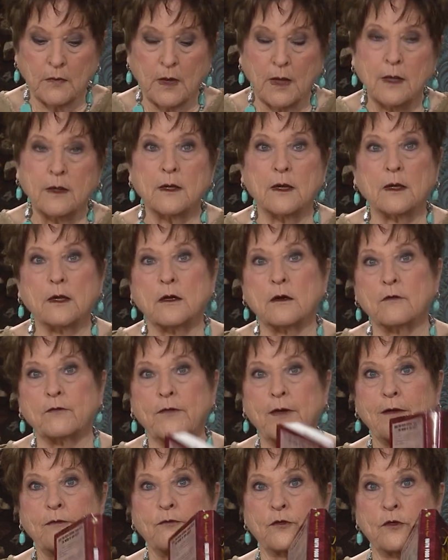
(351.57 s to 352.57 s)
in the little
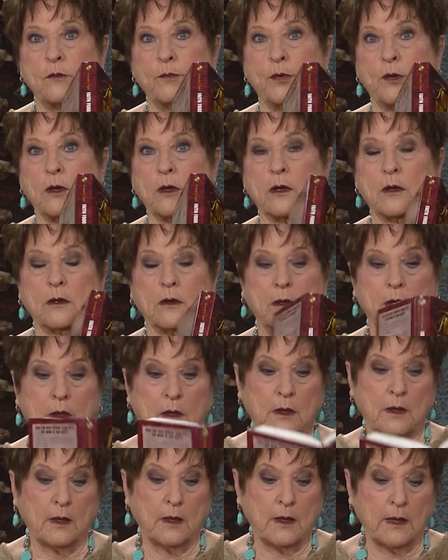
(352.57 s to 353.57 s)
Faith Food book,
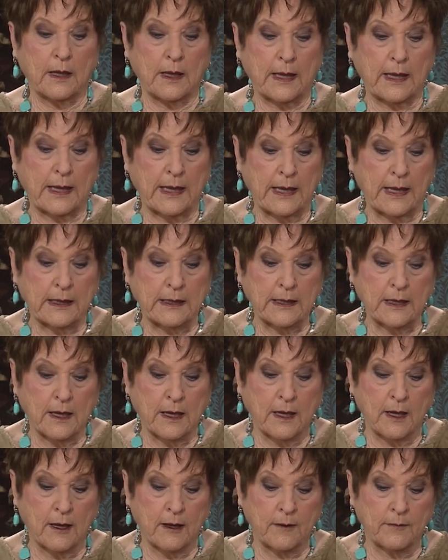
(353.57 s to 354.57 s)
and
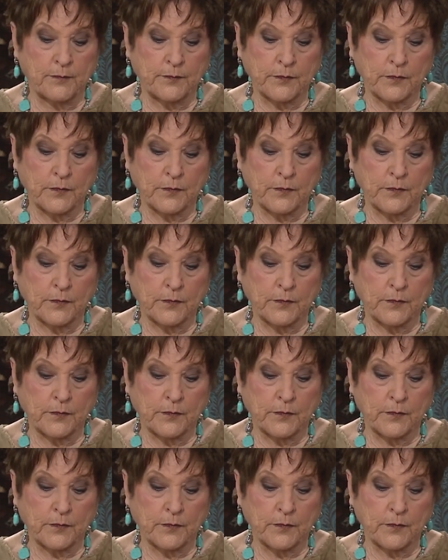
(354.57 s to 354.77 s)
uh,